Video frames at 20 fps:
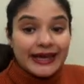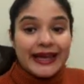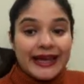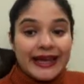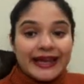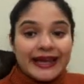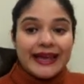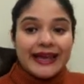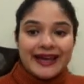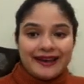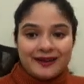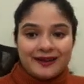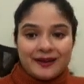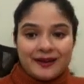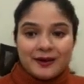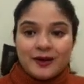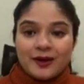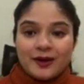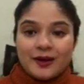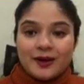Al.
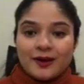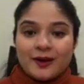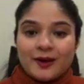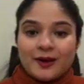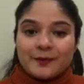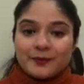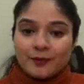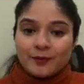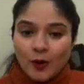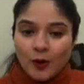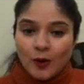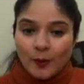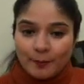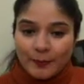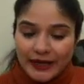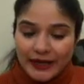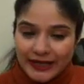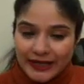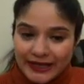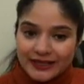Propane,
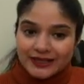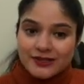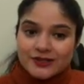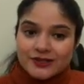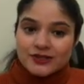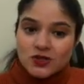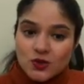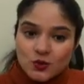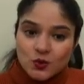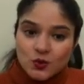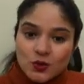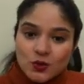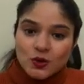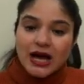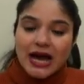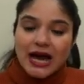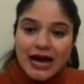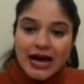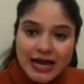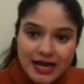2
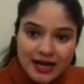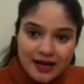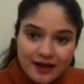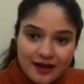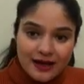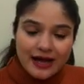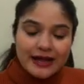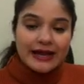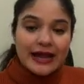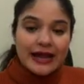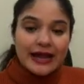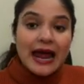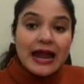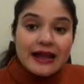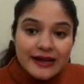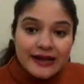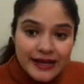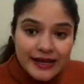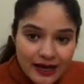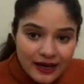al. An
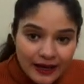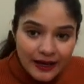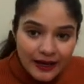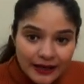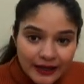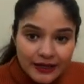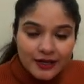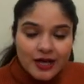aldehyde